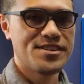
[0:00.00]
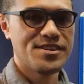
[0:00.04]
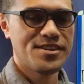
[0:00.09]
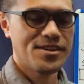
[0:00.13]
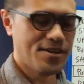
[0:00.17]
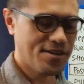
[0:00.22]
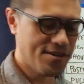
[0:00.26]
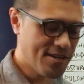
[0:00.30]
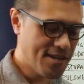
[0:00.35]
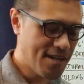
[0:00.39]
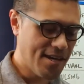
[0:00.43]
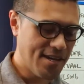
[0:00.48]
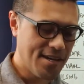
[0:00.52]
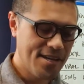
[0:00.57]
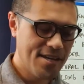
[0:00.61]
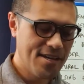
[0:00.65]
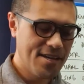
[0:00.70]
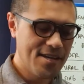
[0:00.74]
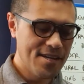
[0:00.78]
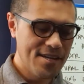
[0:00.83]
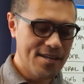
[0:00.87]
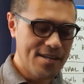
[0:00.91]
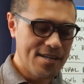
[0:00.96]
Okay,
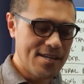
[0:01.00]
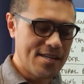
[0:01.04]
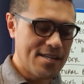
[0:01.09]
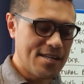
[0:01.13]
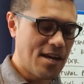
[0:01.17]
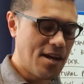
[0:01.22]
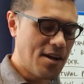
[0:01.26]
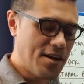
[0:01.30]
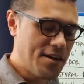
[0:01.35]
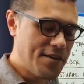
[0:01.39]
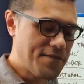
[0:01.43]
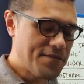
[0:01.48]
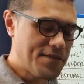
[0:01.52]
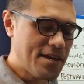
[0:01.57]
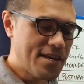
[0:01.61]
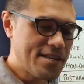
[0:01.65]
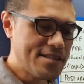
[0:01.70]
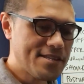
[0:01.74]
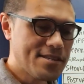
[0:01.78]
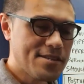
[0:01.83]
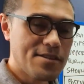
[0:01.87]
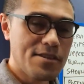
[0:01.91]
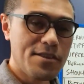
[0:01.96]
now if
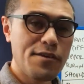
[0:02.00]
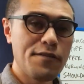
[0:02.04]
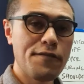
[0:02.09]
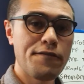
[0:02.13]
that's the